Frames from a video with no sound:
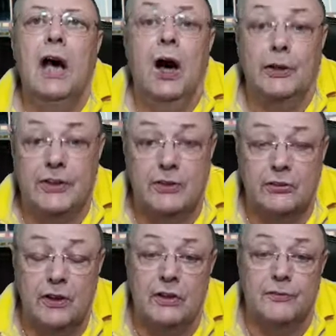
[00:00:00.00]
I did a
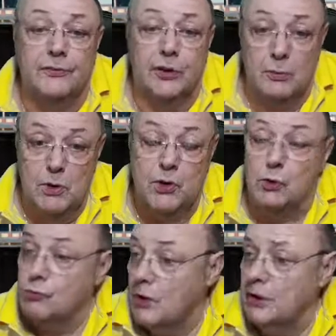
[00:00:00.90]
set of
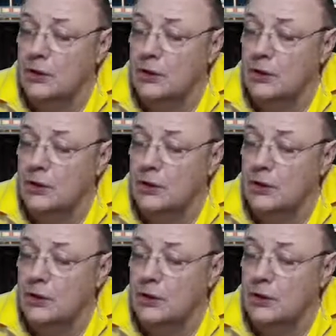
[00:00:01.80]
commercials, radio